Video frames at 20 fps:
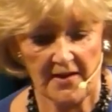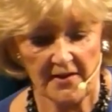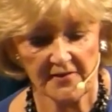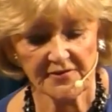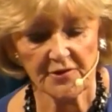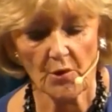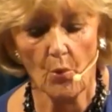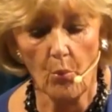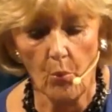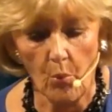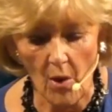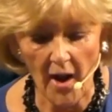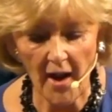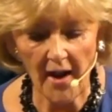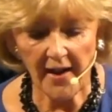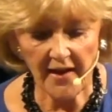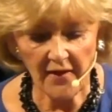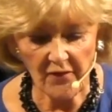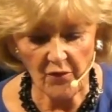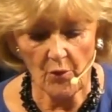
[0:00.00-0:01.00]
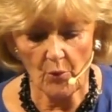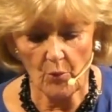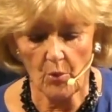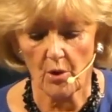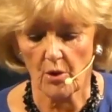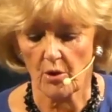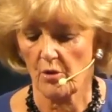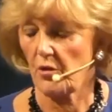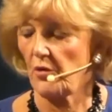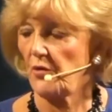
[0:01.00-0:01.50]
So why in the
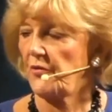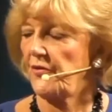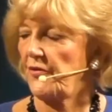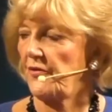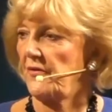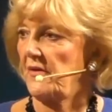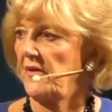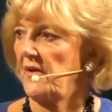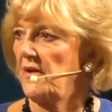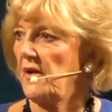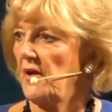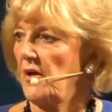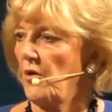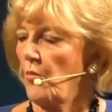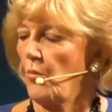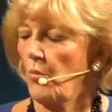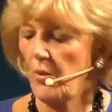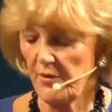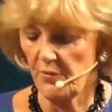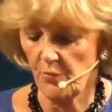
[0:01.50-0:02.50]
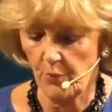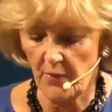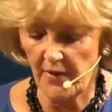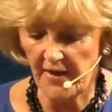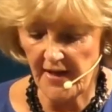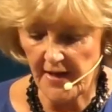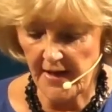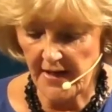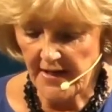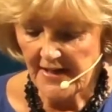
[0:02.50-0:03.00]
world would
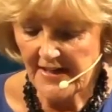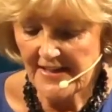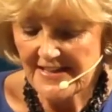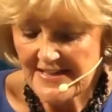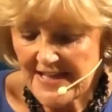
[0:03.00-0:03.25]
we